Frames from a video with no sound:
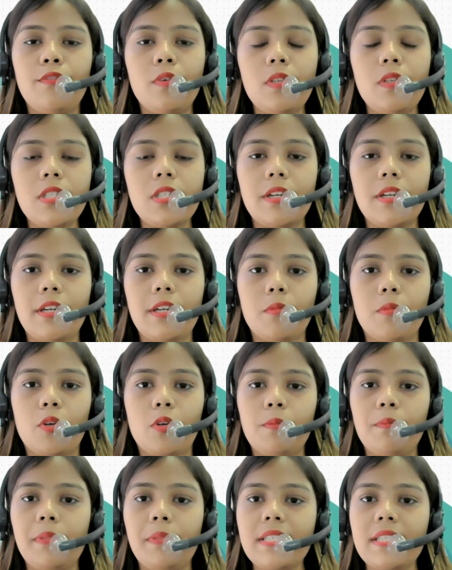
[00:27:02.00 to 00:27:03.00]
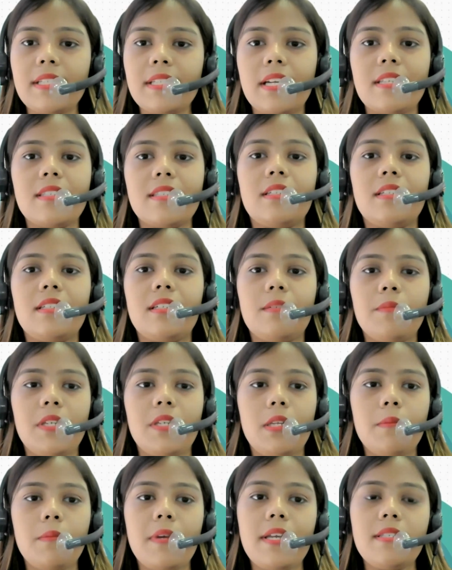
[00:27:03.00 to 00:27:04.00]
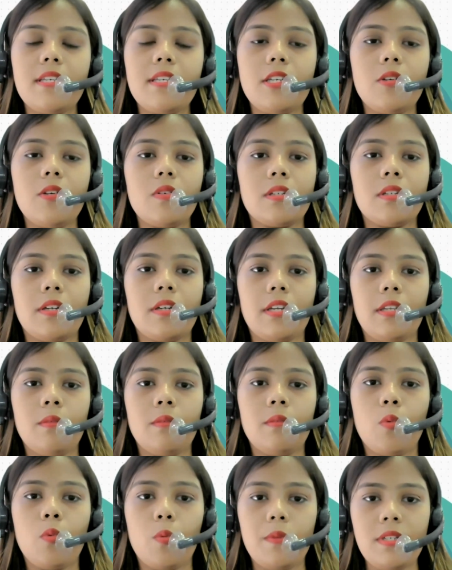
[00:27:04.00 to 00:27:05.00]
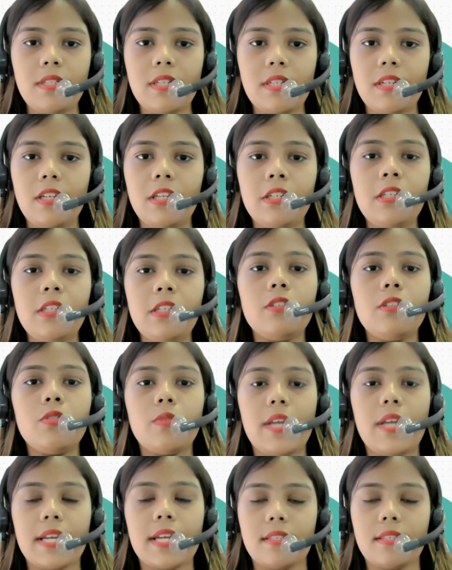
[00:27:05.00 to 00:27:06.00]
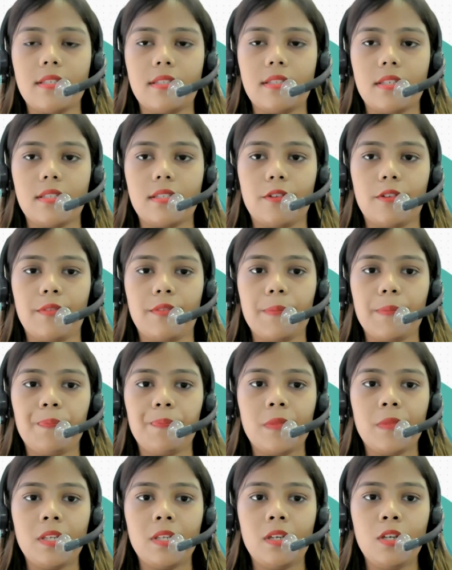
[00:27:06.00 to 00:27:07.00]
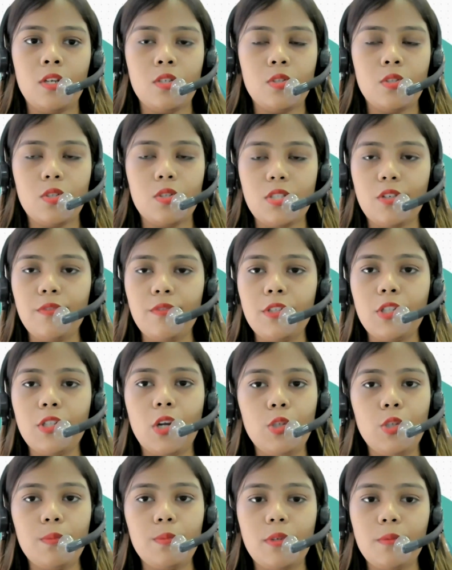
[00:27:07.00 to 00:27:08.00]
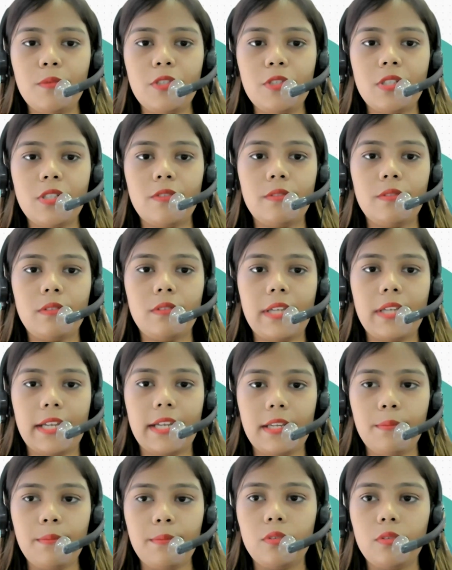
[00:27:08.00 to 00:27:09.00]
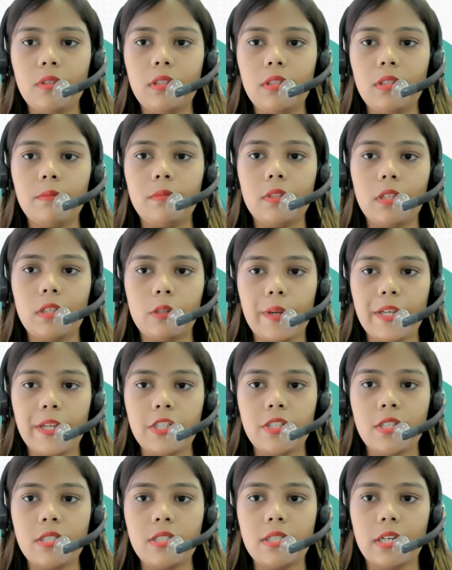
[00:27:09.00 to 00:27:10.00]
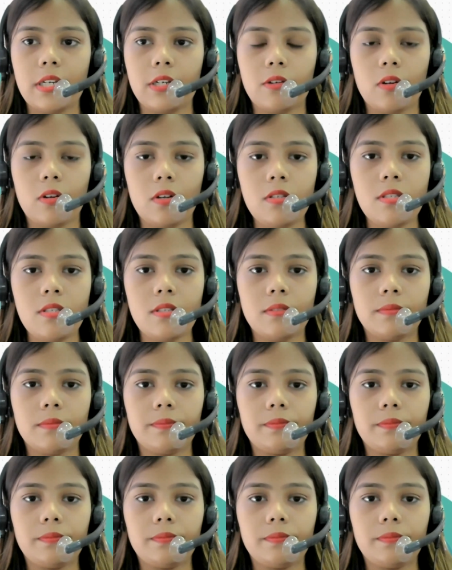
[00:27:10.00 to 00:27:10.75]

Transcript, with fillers: full screen mode, please consider minimizing your screen momentarily to access the survey. So, sir, with all your permission, can I put the questions across?